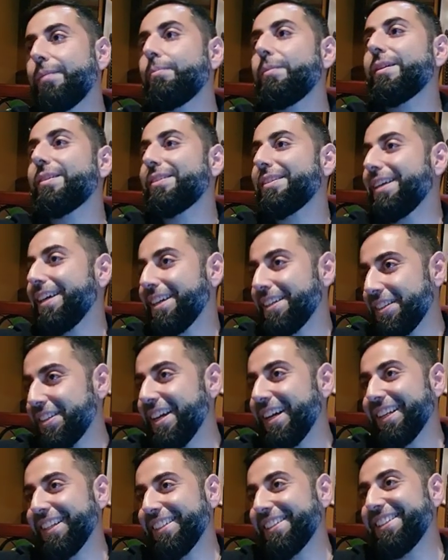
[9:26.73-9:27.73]
Yeah,
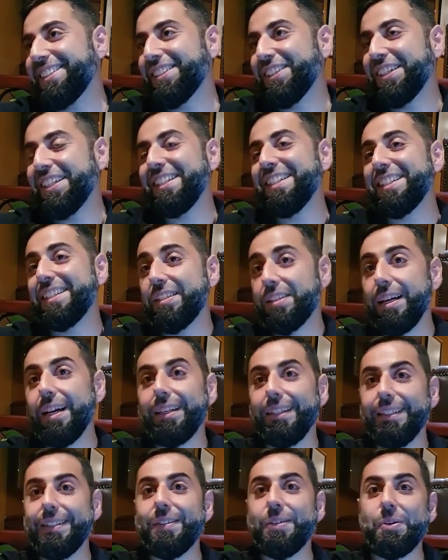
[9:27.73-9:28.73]
exactly. Right?
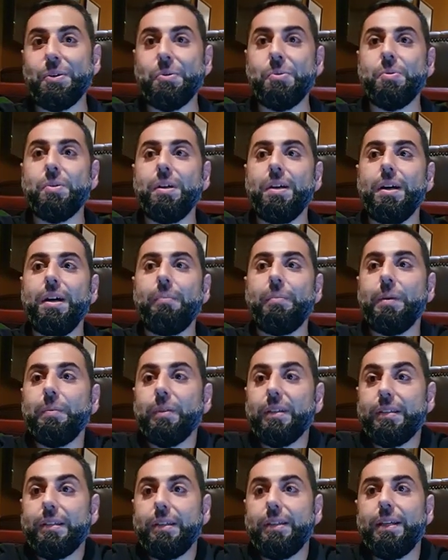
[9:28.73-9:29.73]
Exactly. So
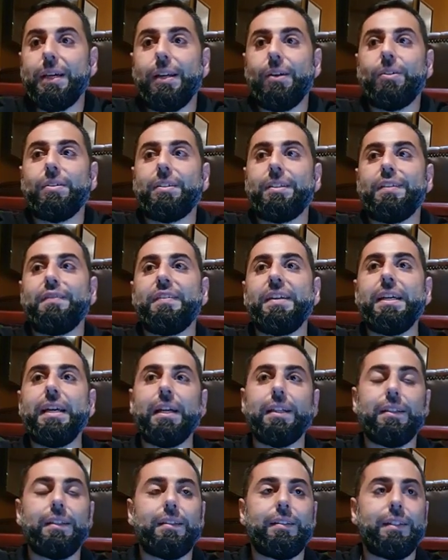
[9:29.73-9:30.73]
people see that on TV
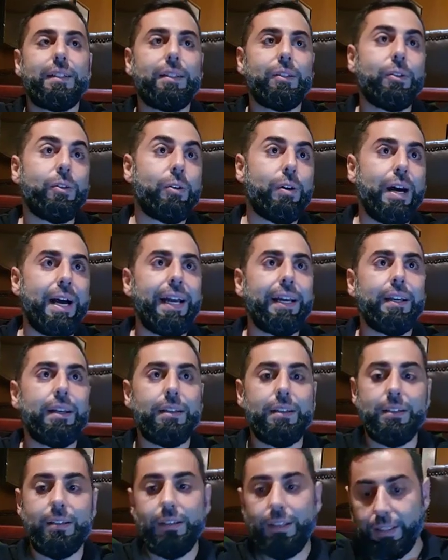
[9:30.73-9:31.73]
and they think, you know, hacking
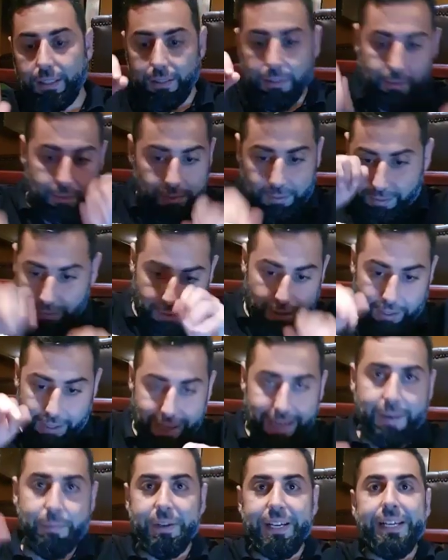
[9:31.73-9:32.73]
is like,
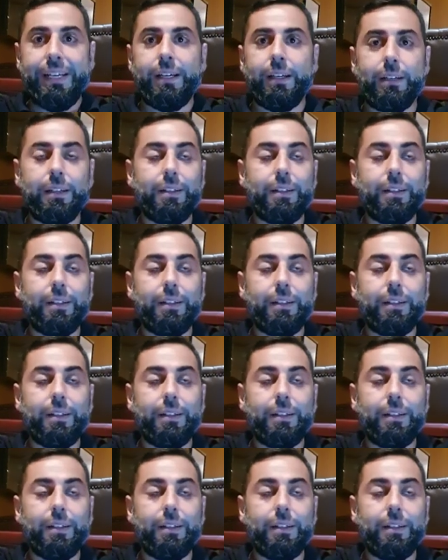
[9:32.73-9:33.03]
I'm in.